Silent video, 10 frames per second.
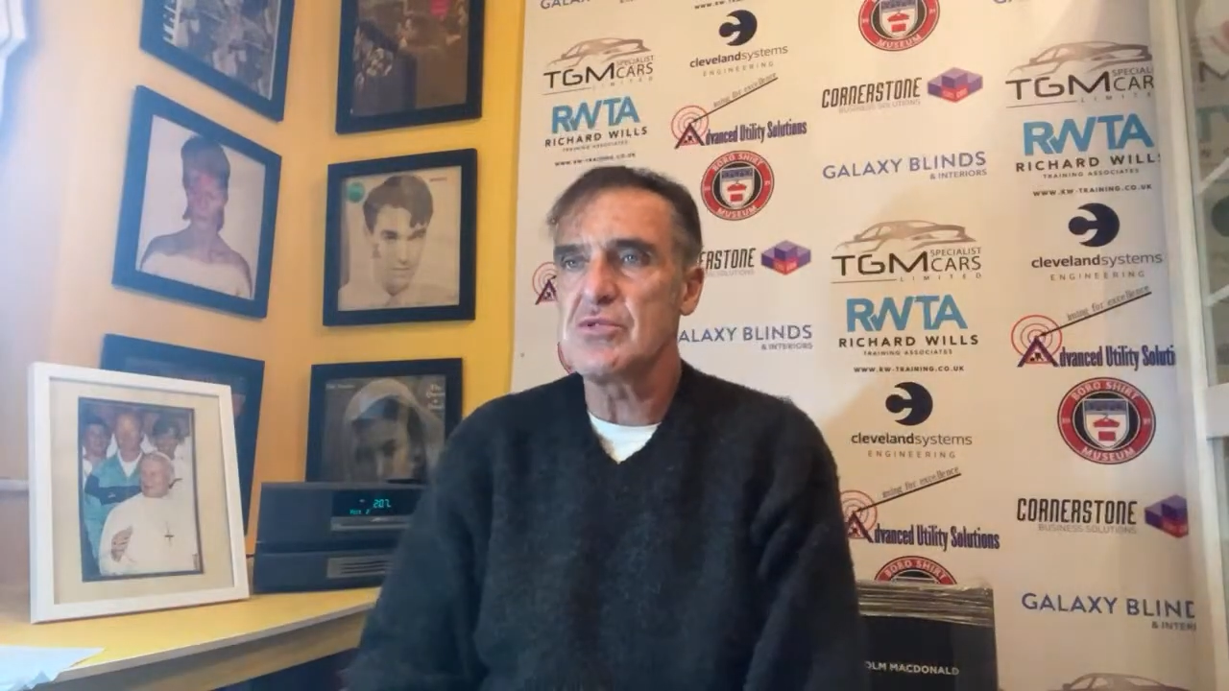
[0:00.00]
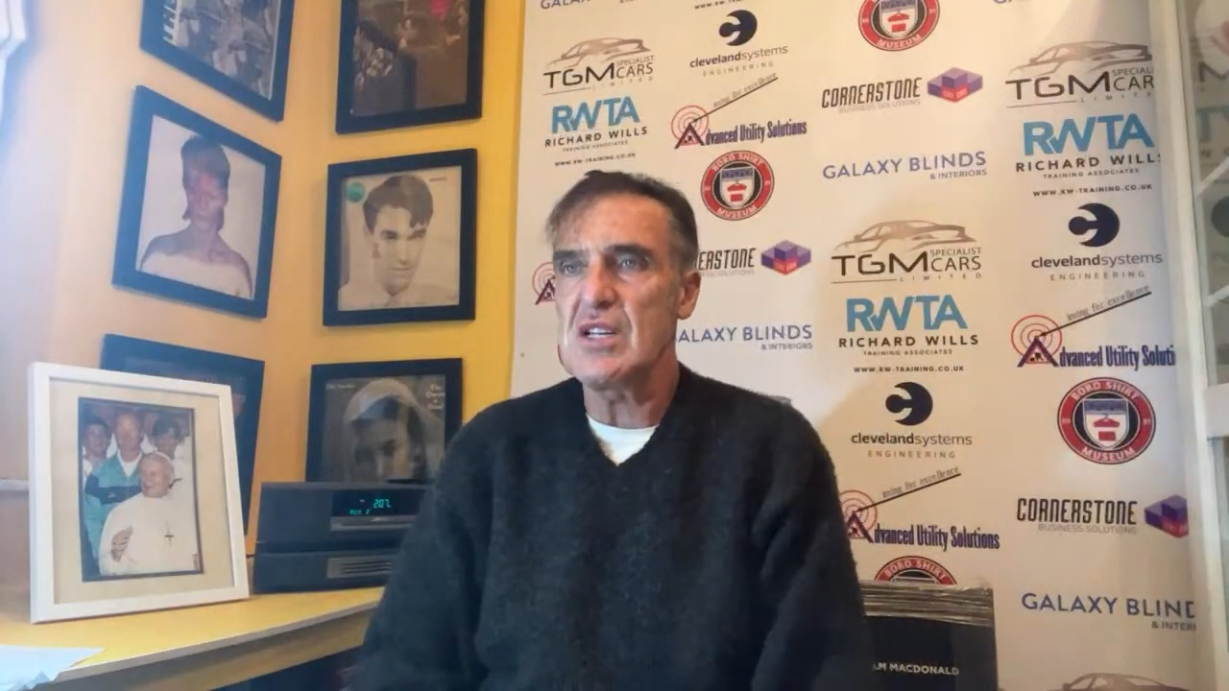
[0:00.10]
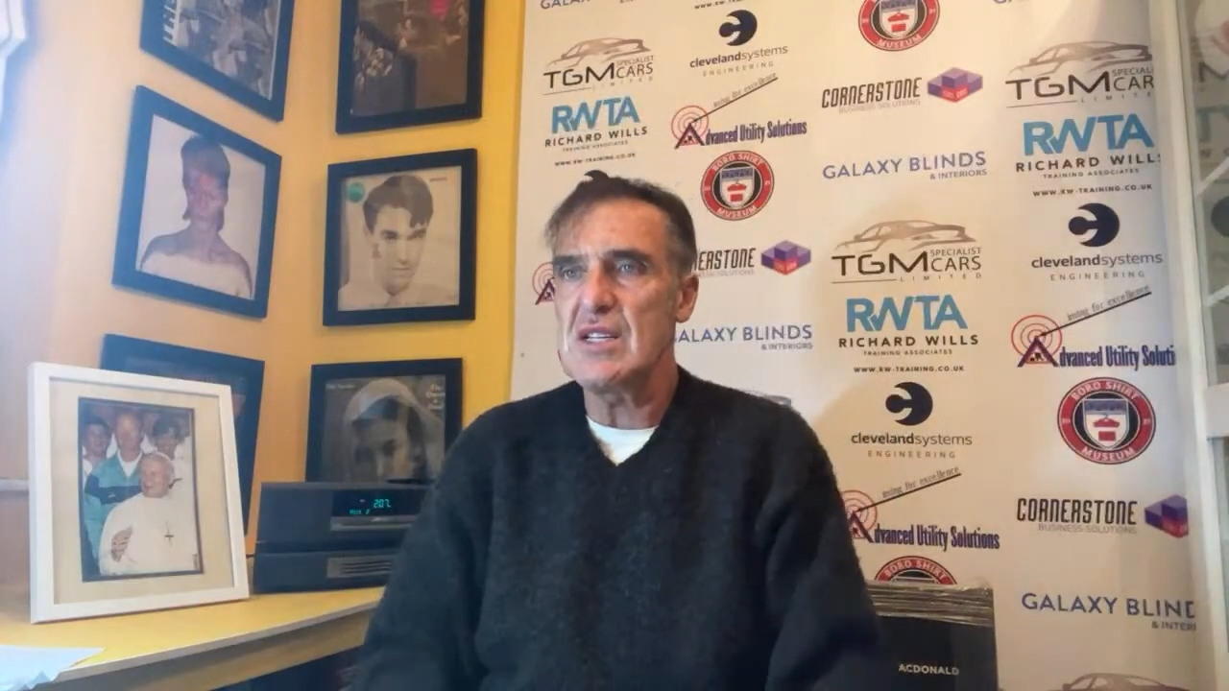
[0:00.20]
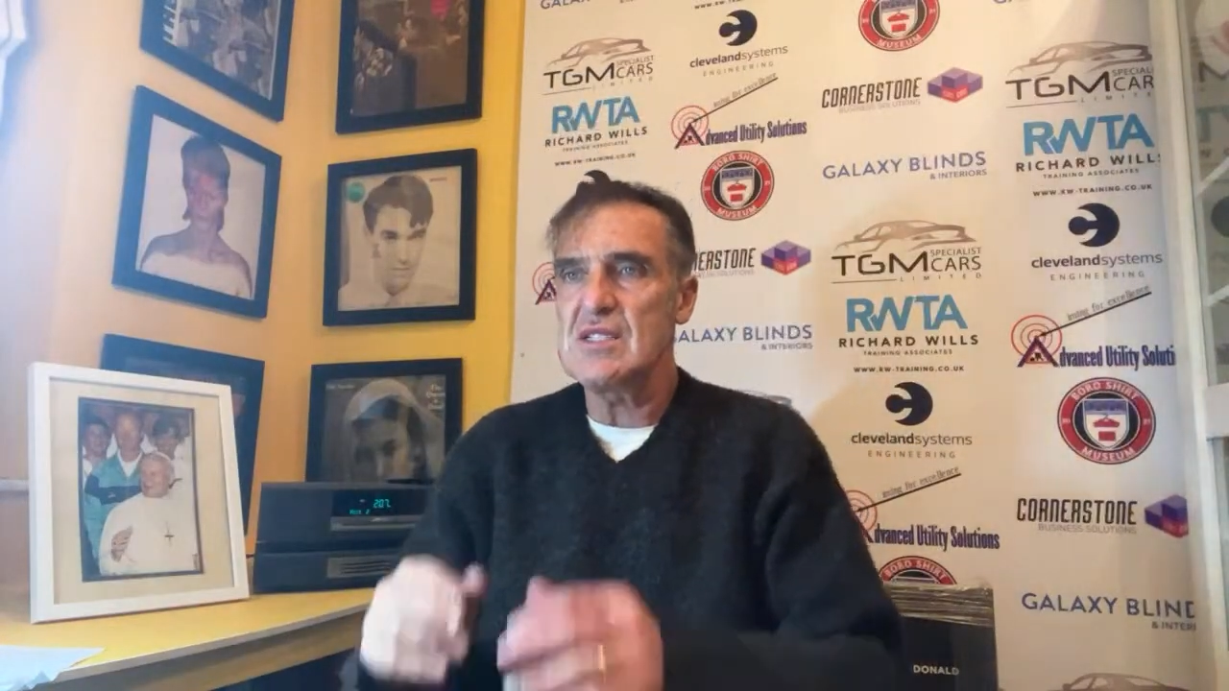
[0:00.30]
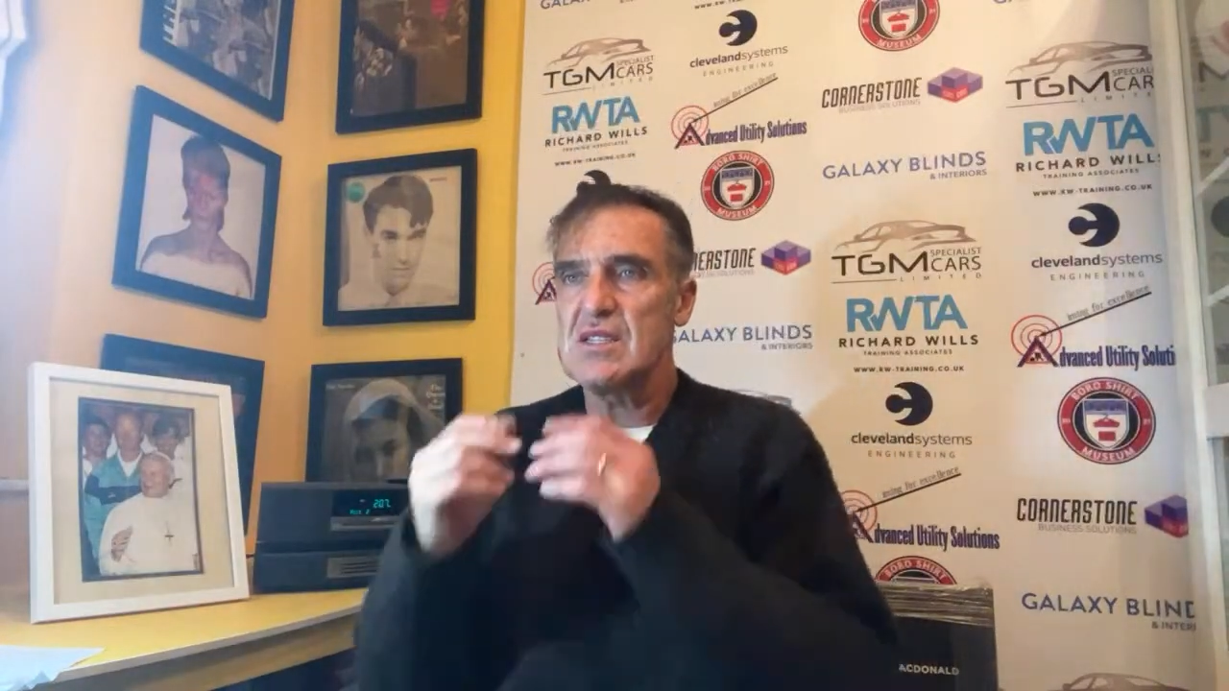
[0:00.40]

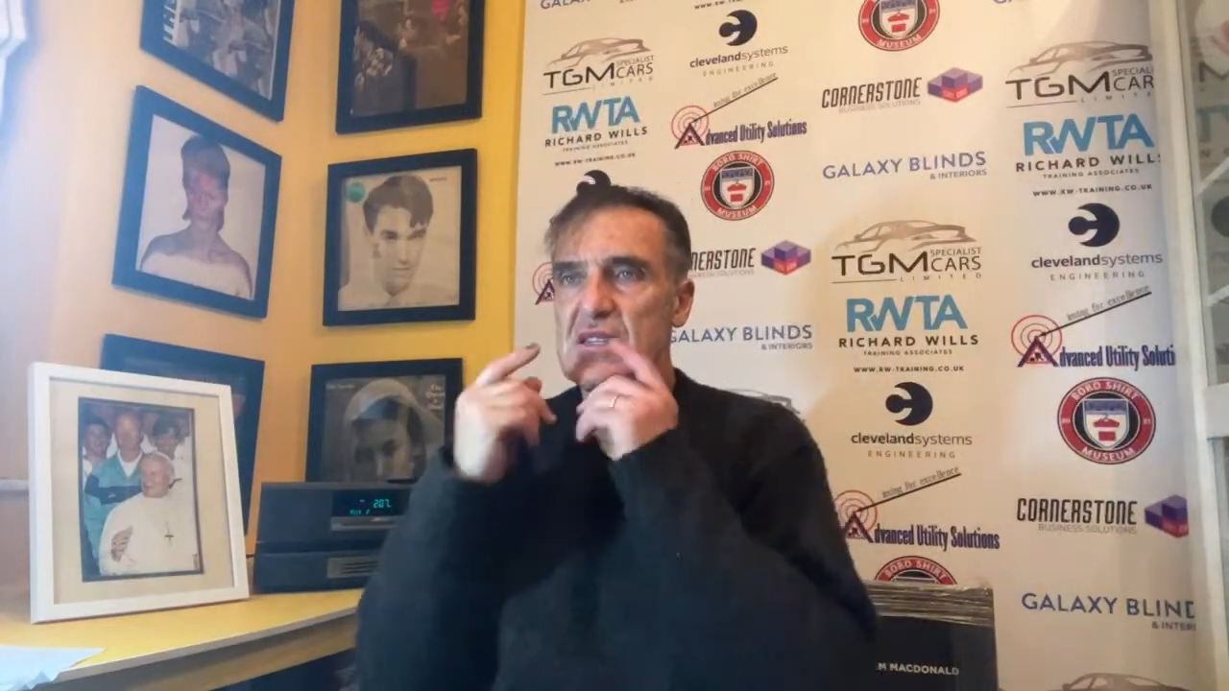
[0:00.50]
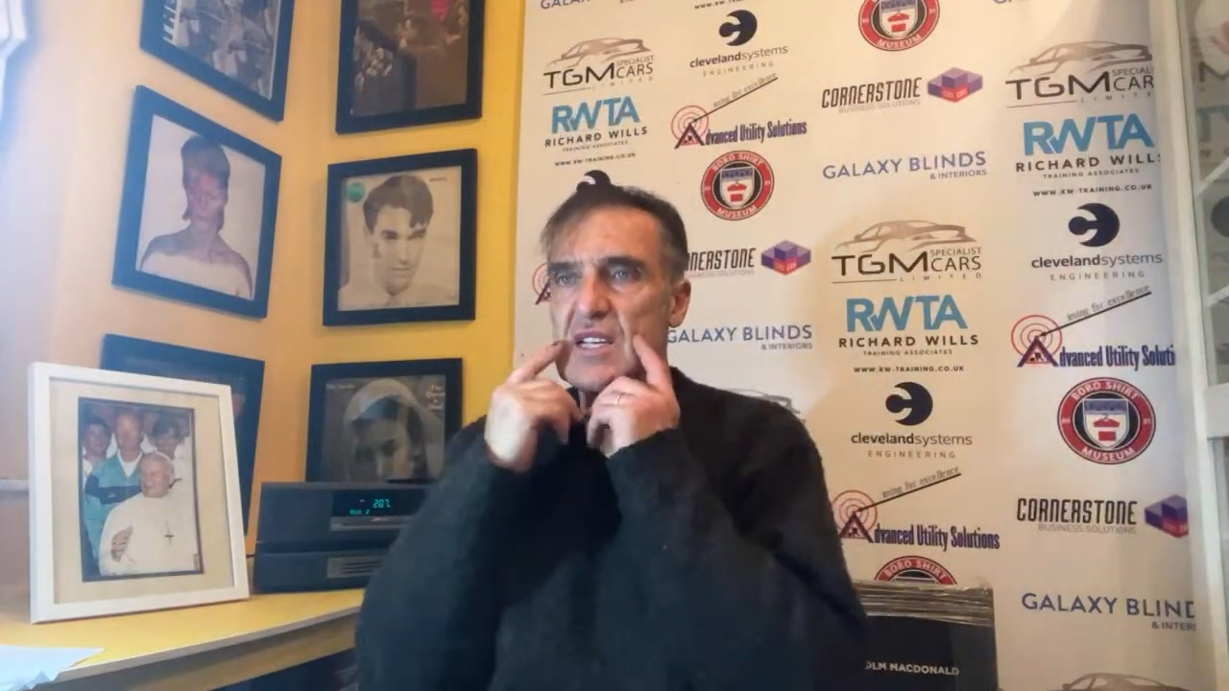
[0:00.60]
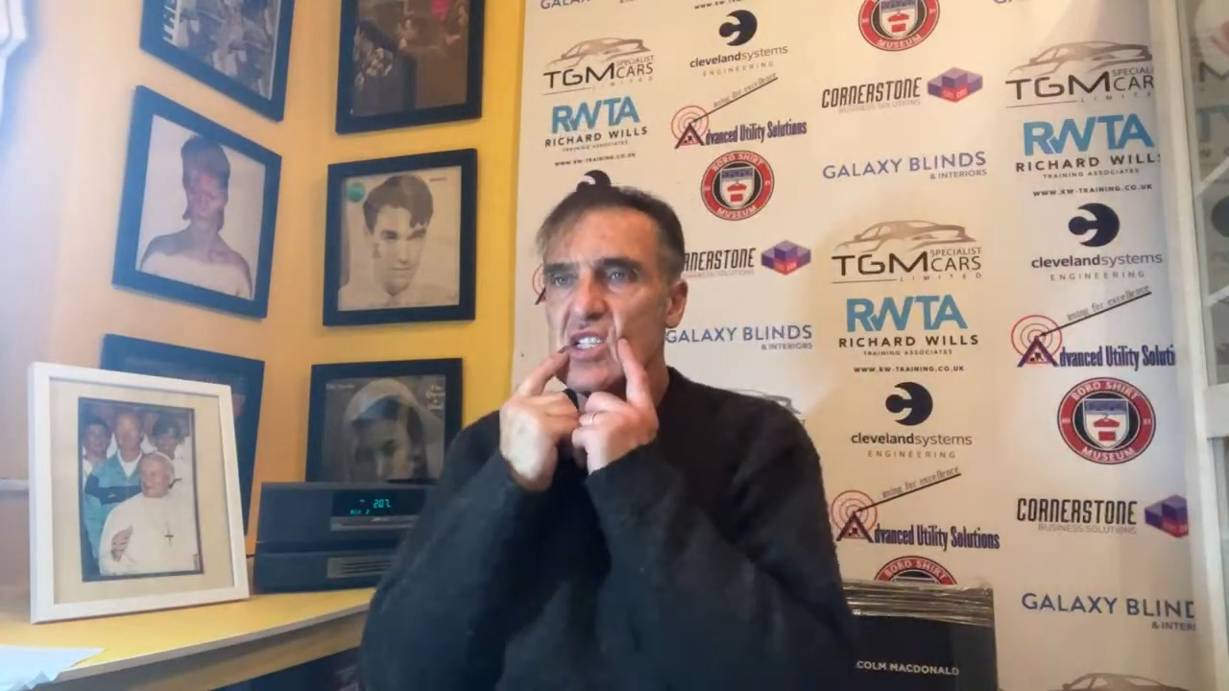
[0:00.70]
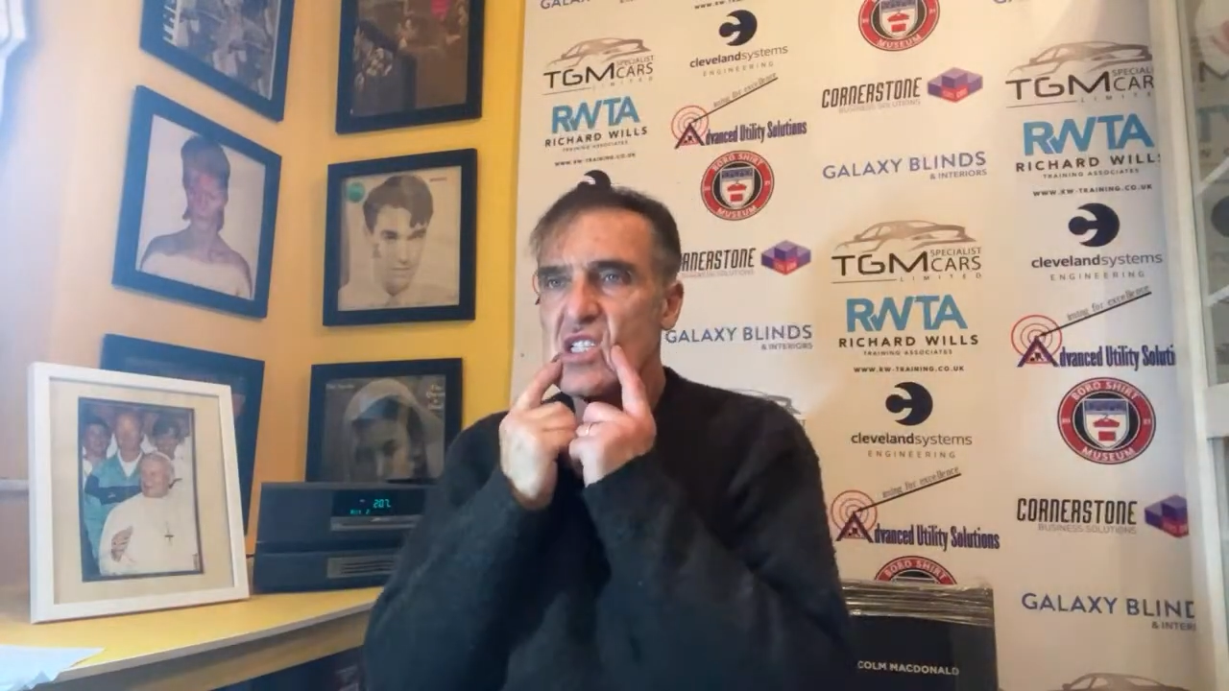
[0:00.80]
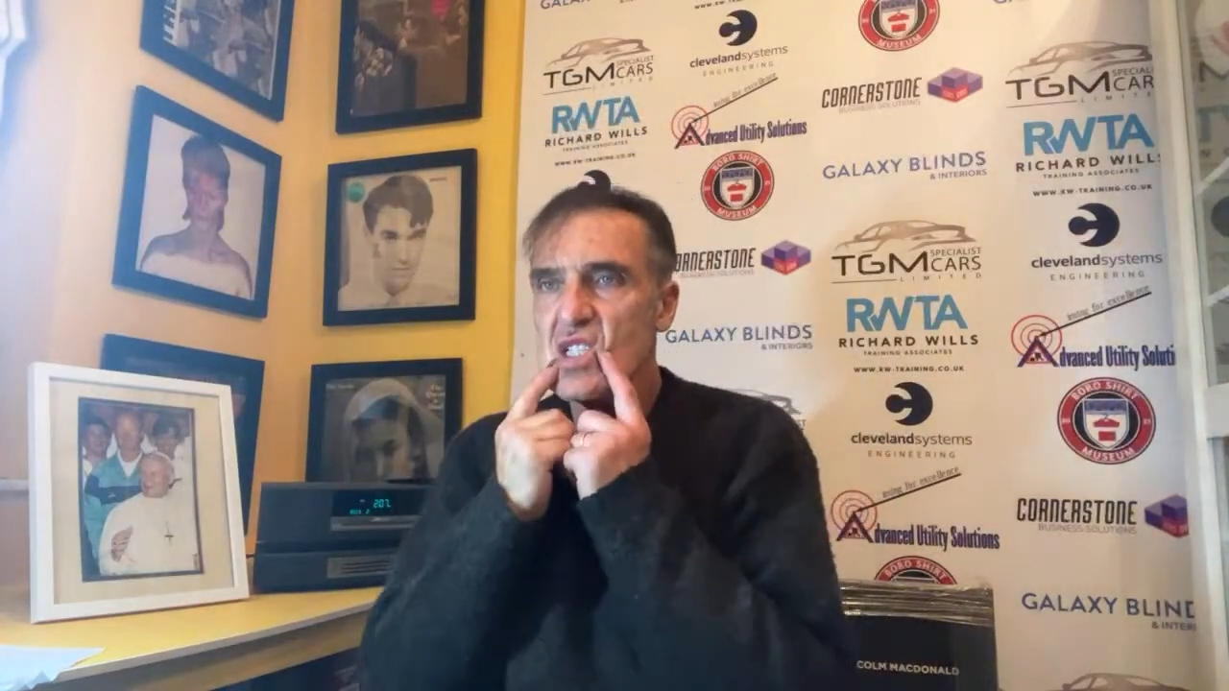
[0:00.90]
says,
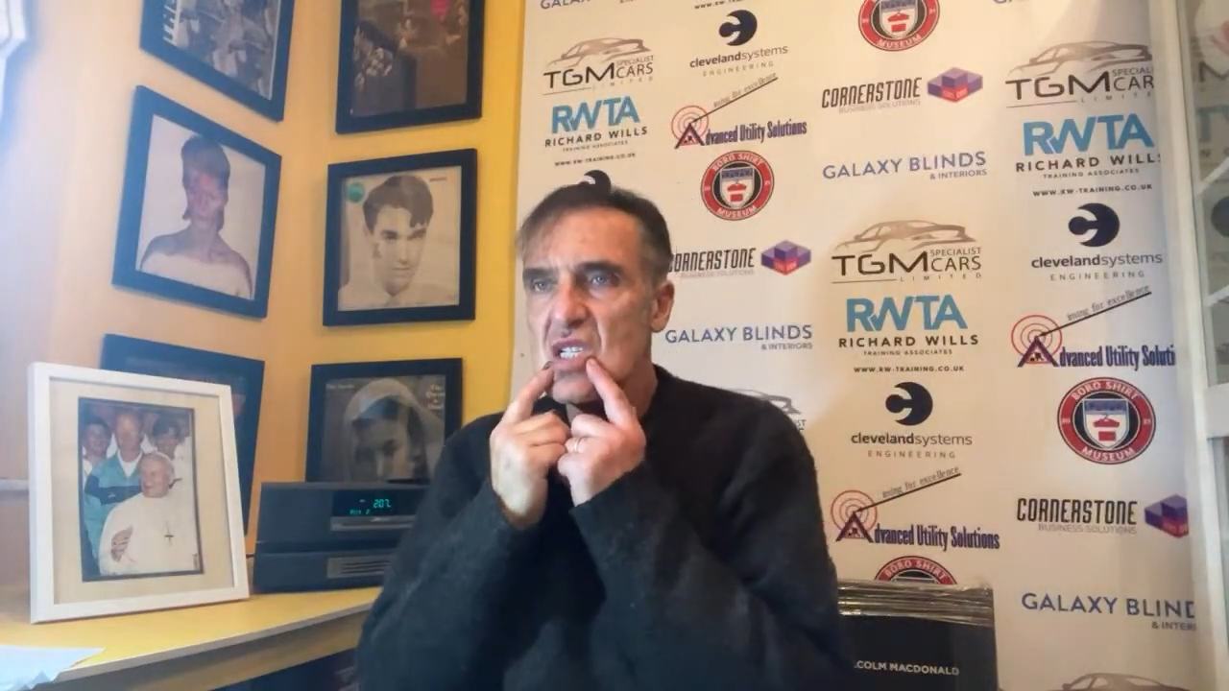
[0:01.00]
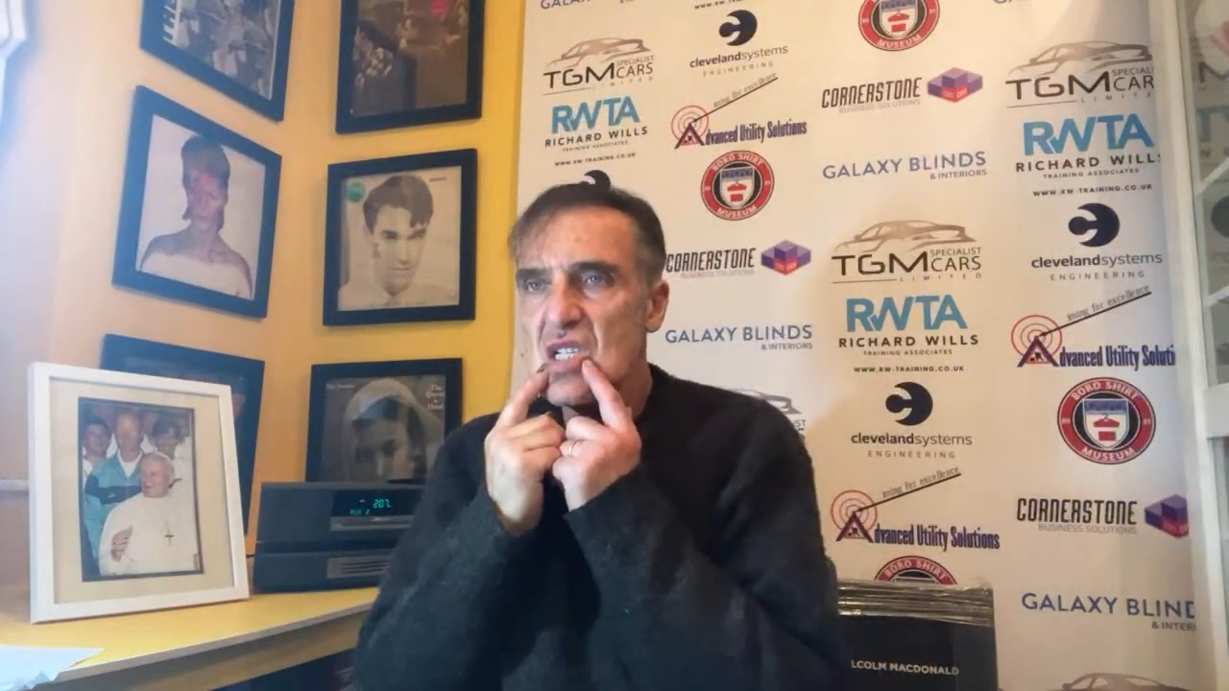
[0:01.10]
this